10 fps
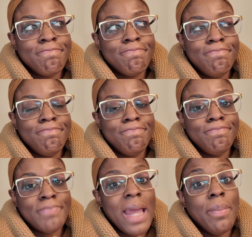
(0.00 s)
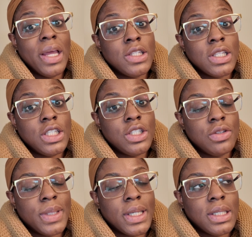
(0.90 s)
and mentally
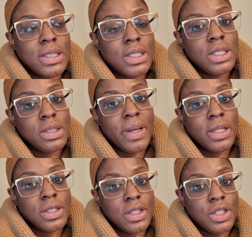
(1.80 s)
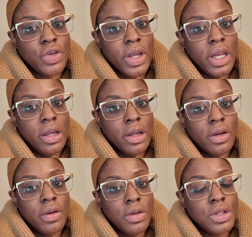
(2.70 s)
too, because it is mentally
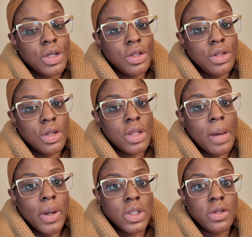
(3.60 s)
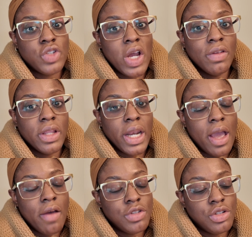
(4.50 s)
draining, the amount of travel that I
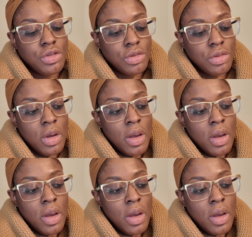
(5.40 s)
have to do.